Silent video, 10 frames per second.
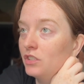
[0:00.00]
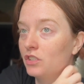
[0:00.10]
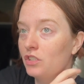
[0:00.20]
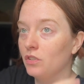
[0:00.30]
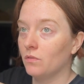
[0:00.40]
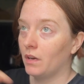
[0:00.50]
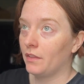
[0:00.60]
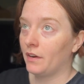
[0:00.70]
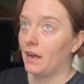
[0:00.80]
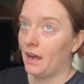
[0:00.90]
two
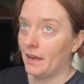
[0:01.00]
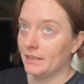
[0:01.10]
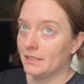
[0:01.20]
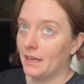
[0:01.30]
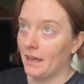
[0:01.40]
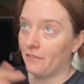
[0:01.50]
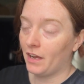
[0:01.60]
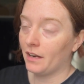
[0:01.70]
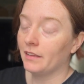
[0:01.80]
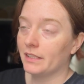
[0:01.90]
other guys that have
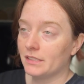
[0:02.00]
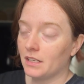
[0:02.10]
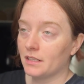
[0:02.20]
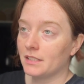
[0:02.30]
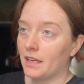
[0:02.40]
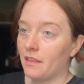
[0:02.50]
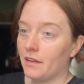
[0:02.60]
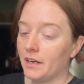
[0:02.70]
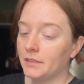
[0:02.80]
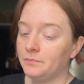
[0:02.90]
kind of like stuck
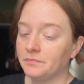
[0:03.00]
together